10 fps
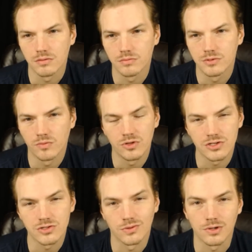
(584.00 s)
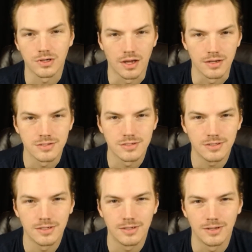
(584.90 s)
somewhat disorganized,
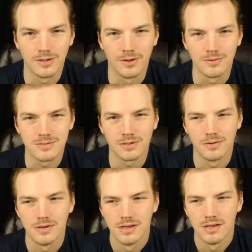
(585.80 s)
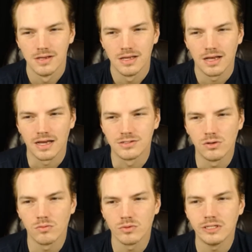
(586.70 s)
so I
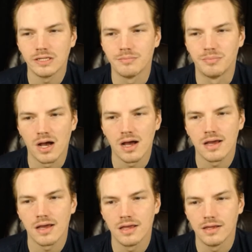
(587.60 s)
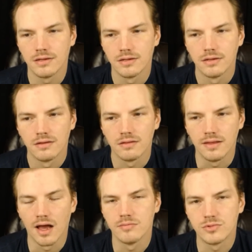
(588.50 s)
don't really buy the
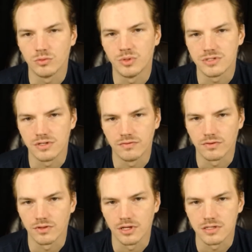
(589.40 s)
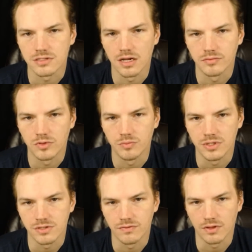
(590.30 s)
I'm too busy for this and I'm too
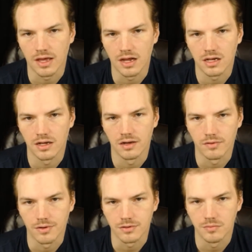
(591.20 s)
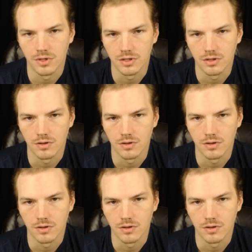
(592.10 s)
busy for that kind of argument.